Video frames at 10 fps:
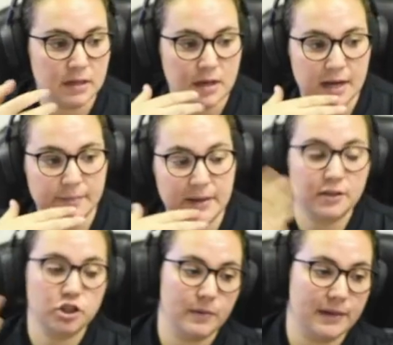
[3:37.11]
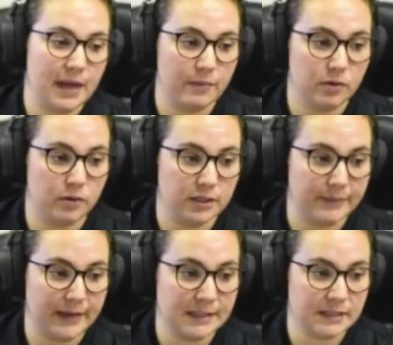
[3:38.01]
I could show my camera the whole time, I
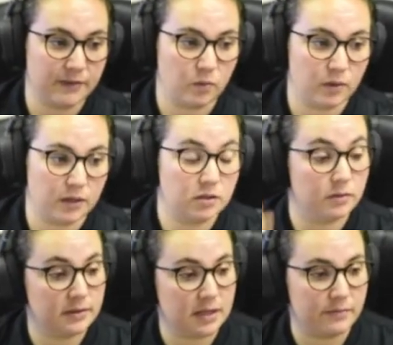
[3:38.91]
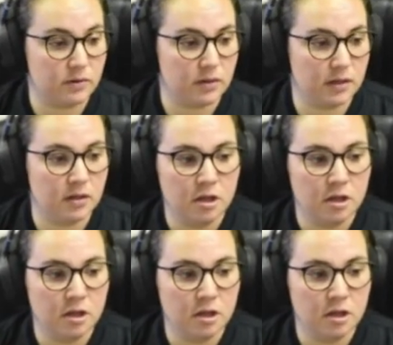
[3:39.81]
guess, if I wanted to and stay muted.